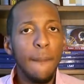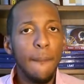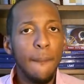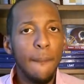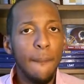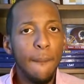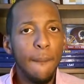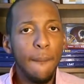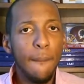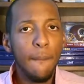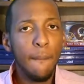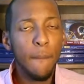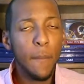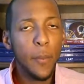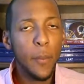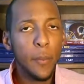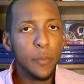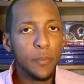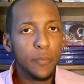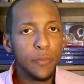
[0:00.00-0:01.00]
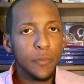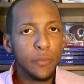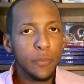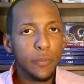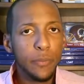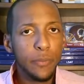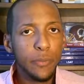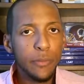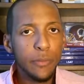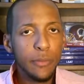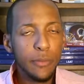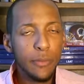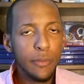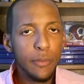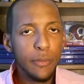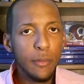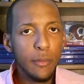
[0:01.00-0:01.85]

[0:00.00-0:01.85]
No one is speaking in this clip.